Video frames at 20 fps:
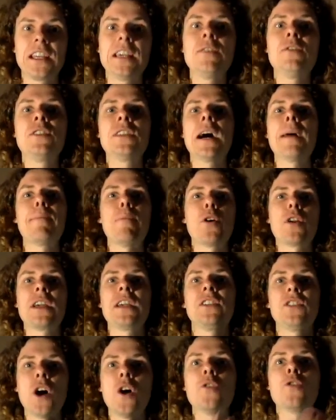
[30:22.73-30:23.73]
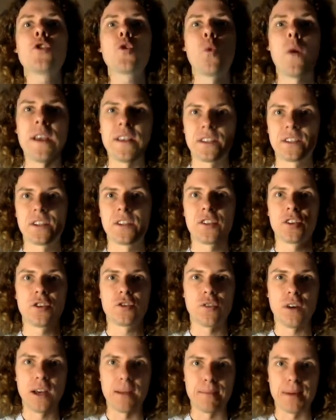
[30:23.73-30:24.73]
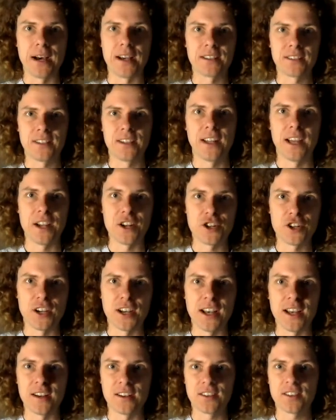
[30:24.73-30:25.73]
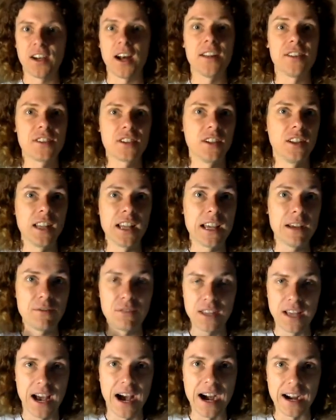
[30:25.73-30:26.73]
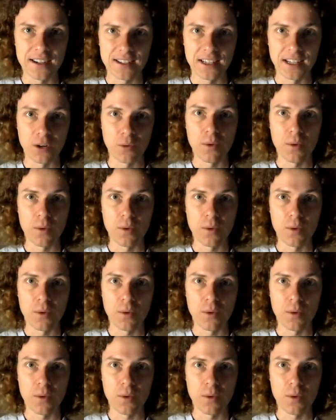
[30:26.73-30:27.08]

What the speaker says: gives up on his own quest to try and master nature and decides to leave the Arctic